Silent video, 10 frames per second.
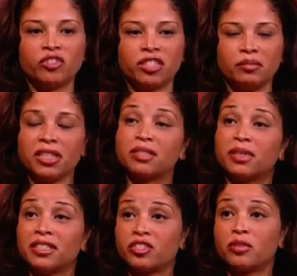because my
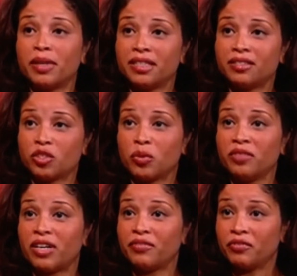listener base is
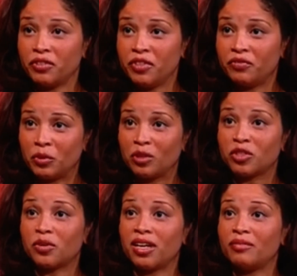25 to 54,
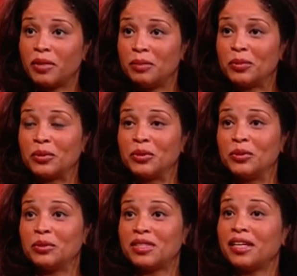so I have people
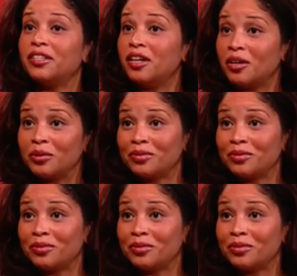who say, no,